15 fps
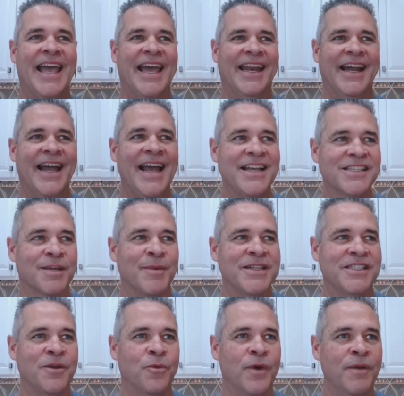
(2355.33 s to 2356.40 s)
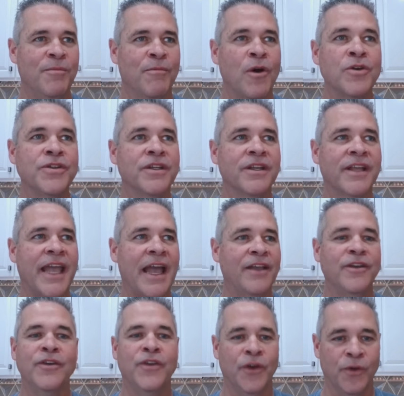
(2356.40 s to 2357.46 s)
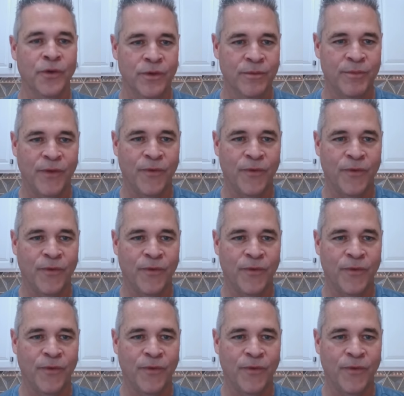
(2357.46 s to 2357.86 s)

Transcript: And I ask them, I said, what motion can't you do